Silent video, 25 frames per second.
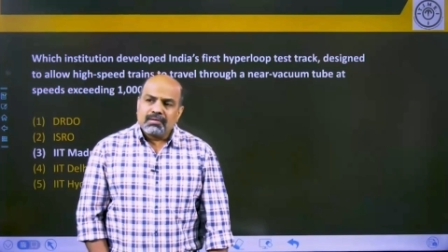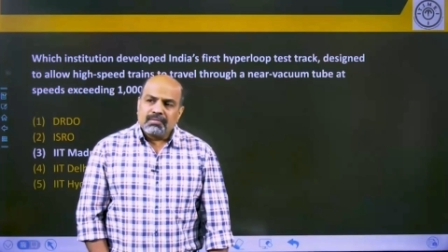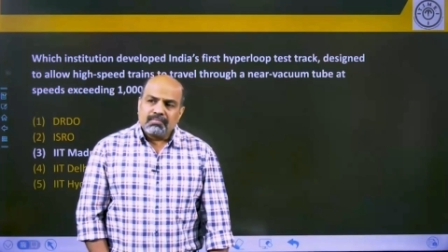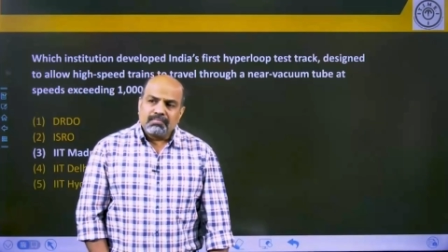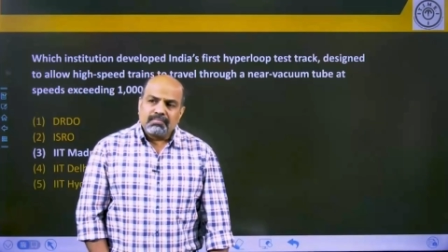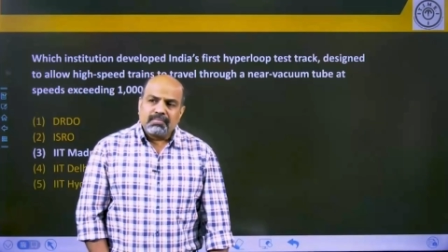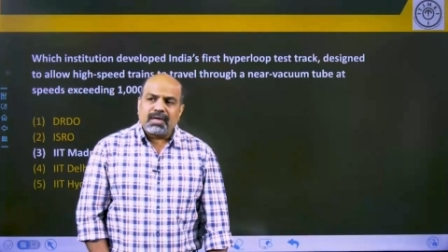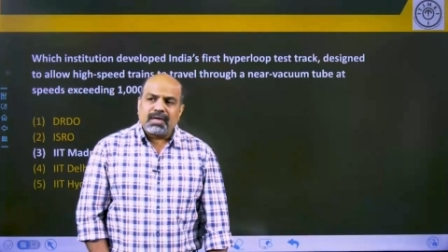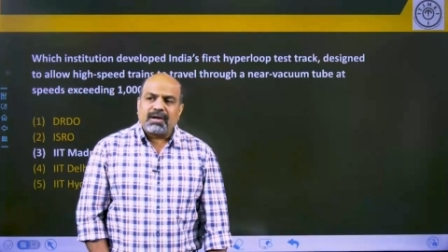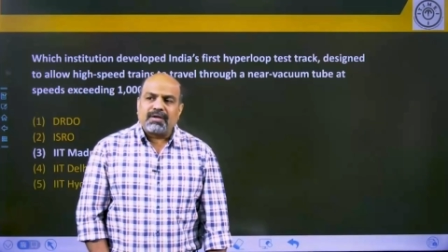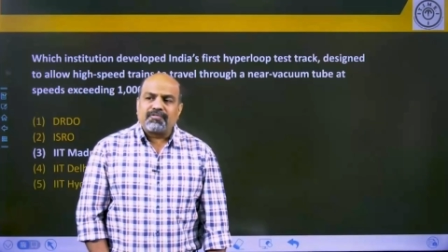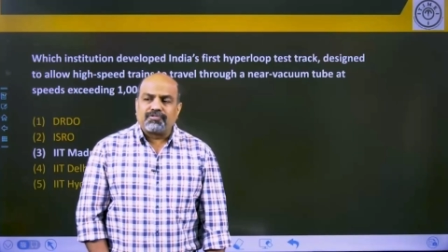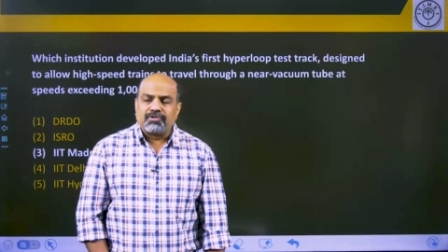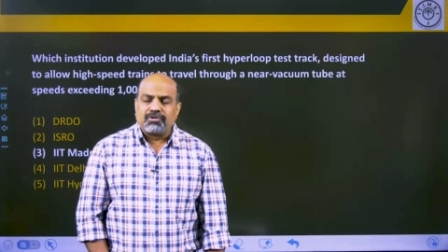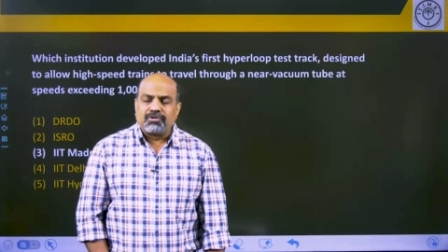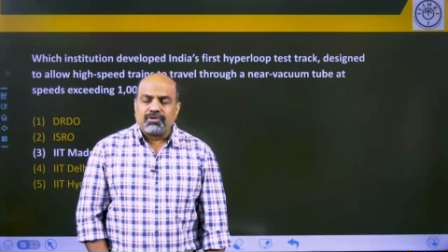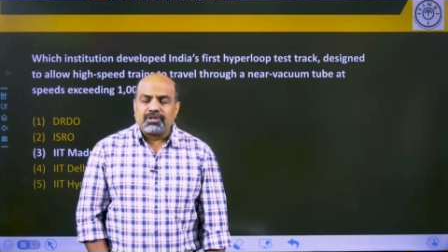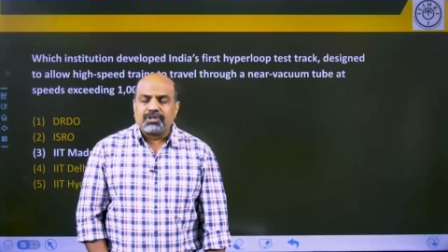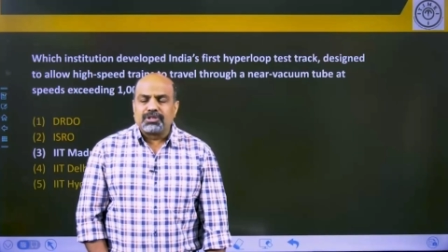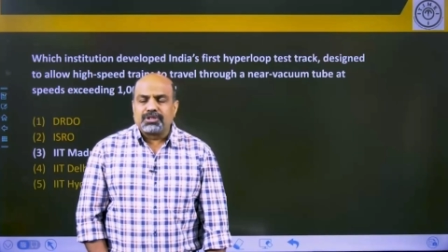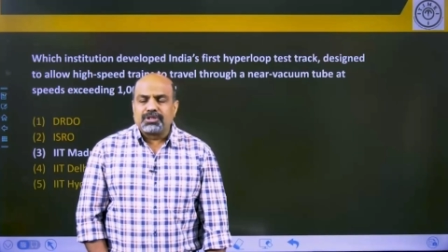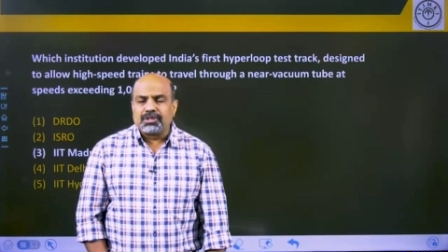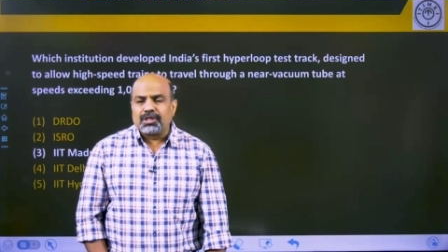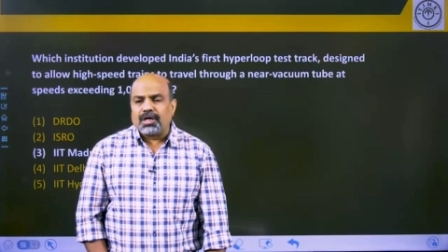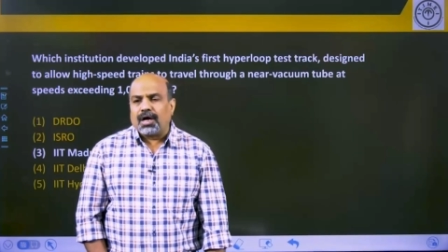But of
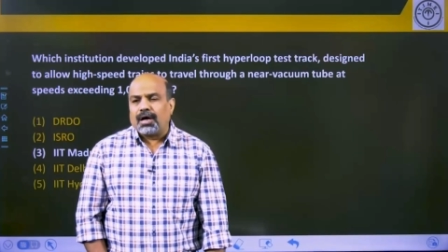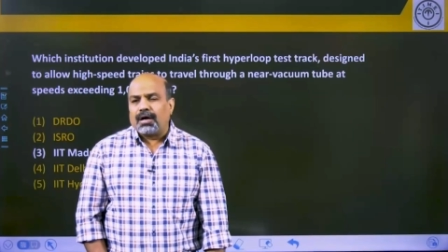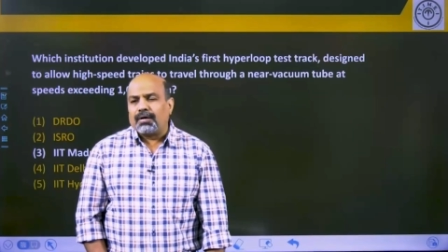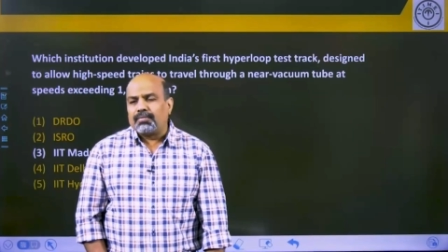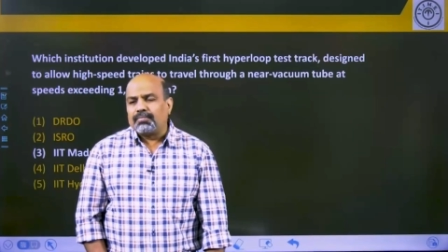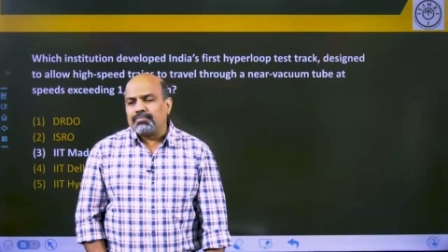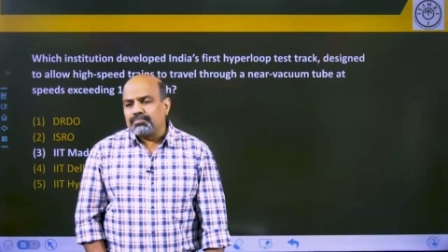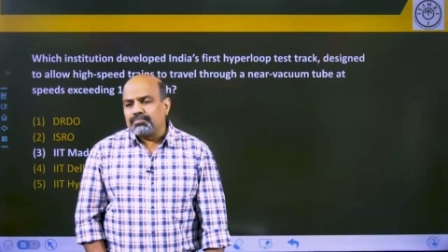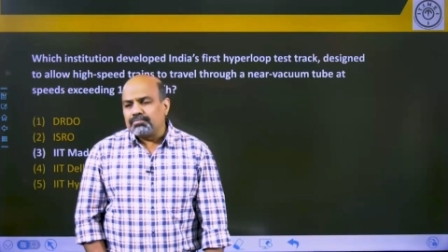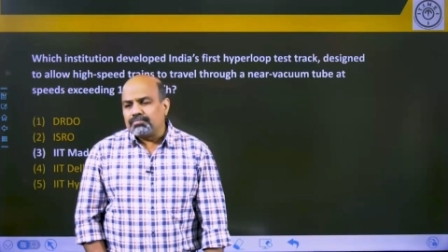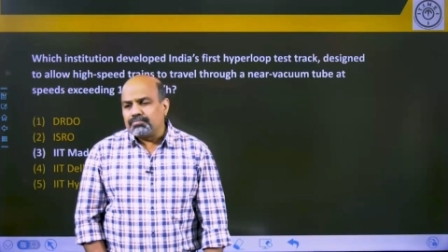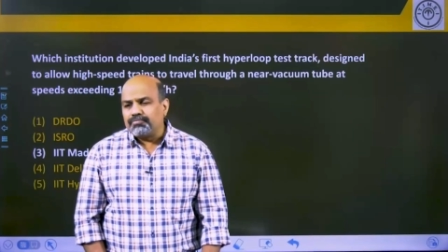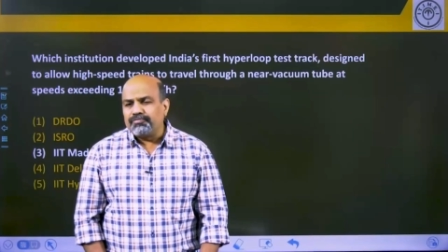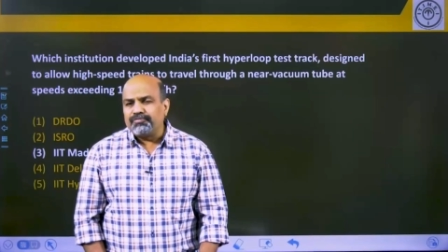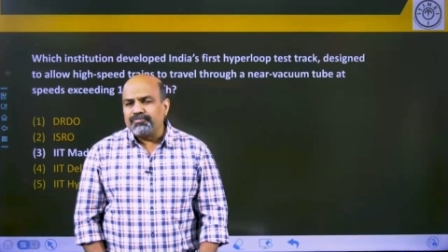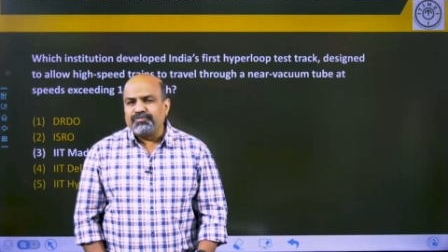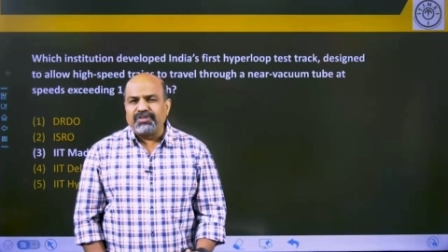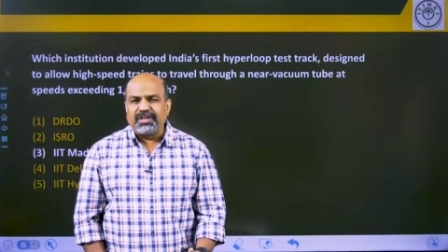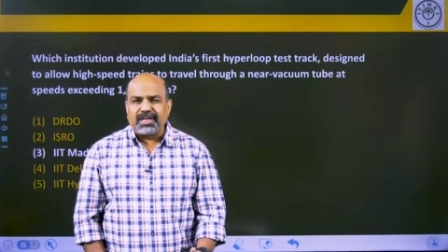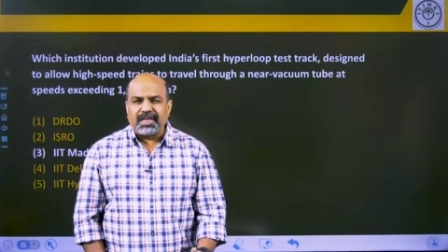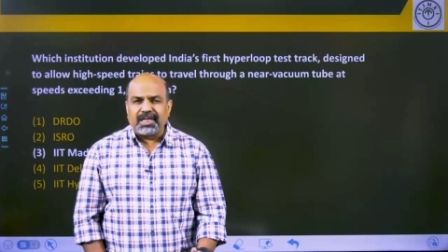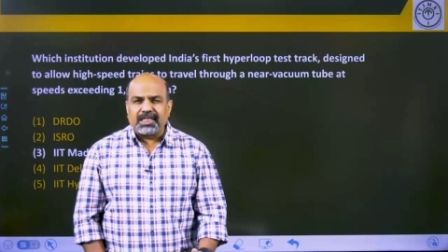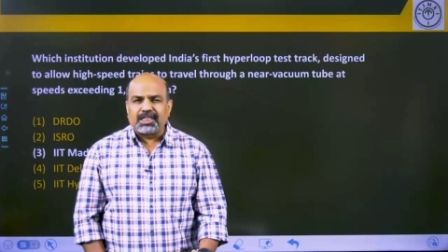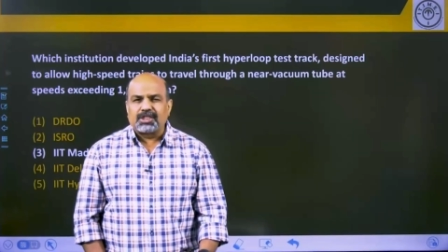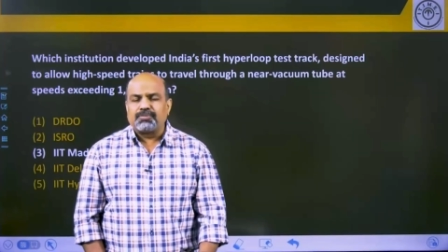course,
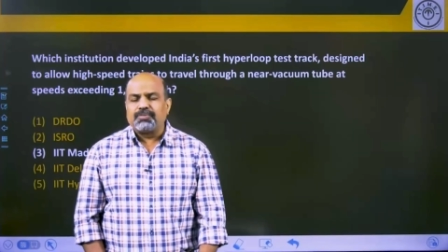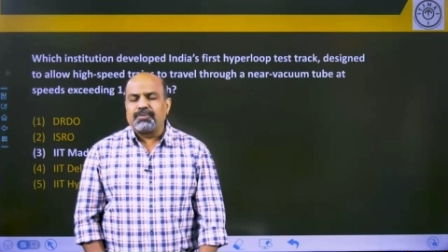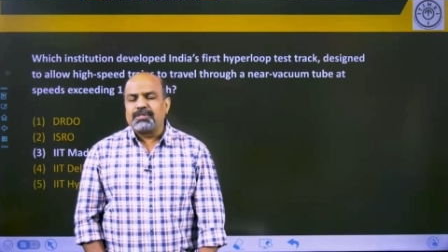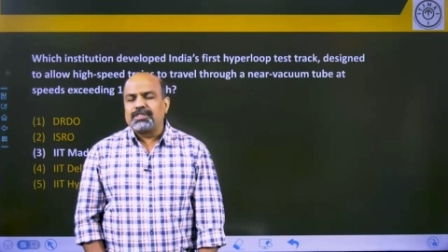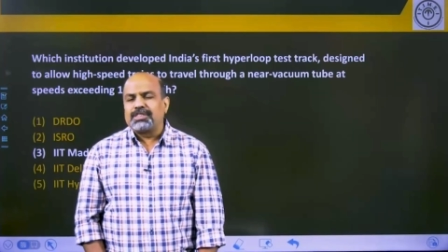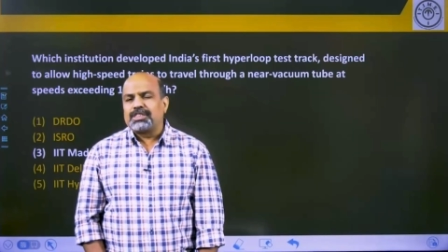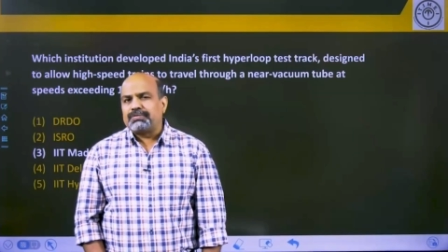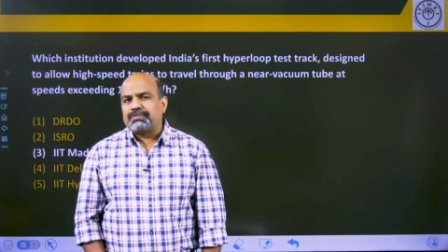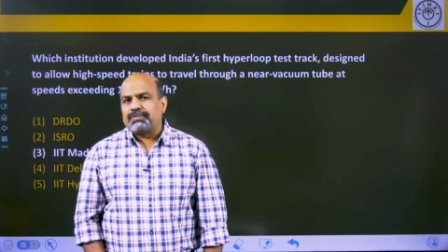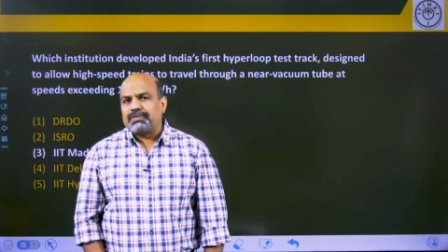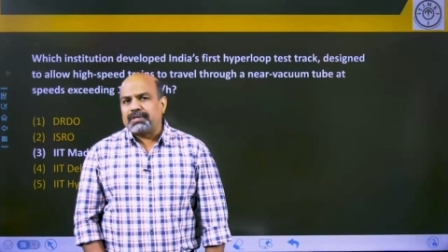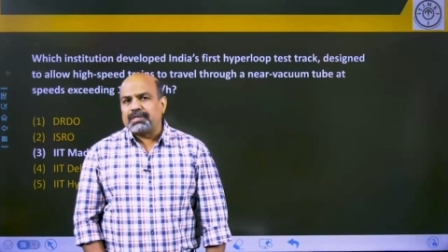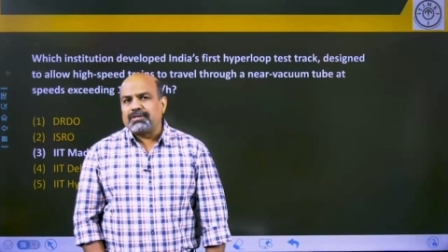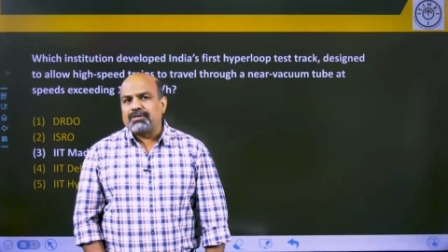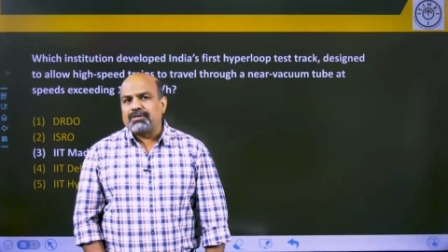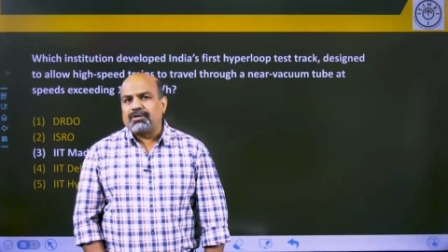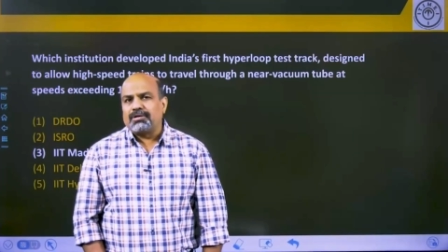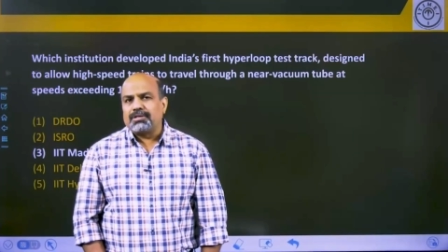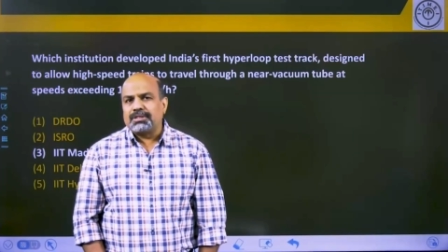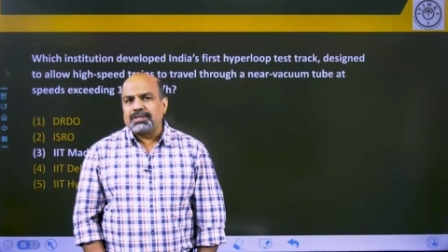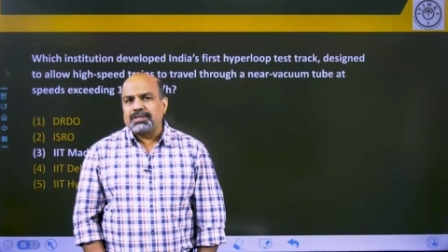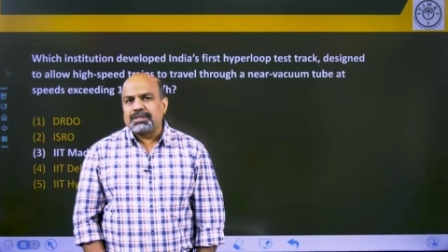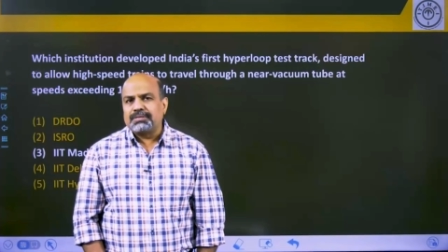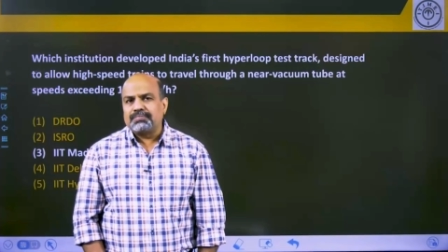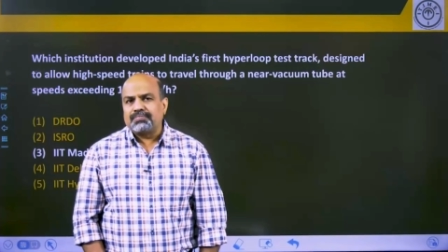very expensive
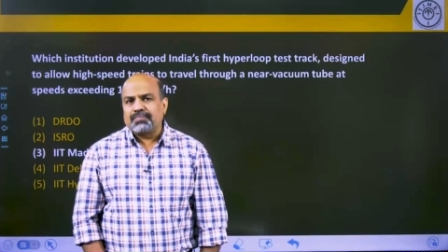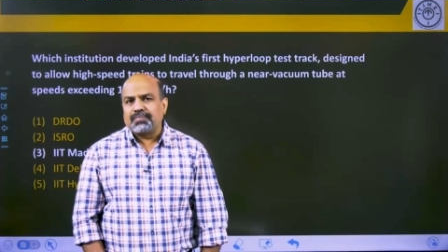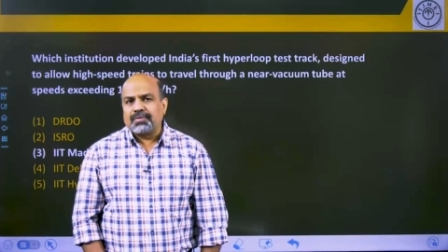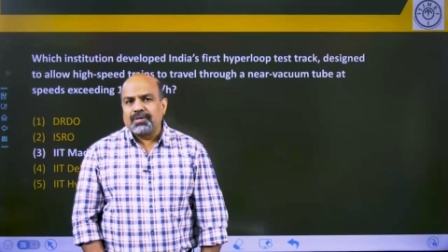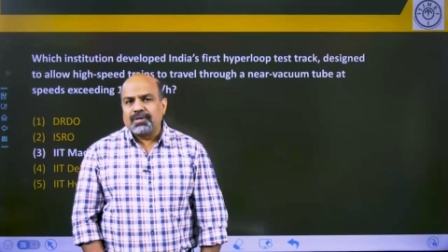technology.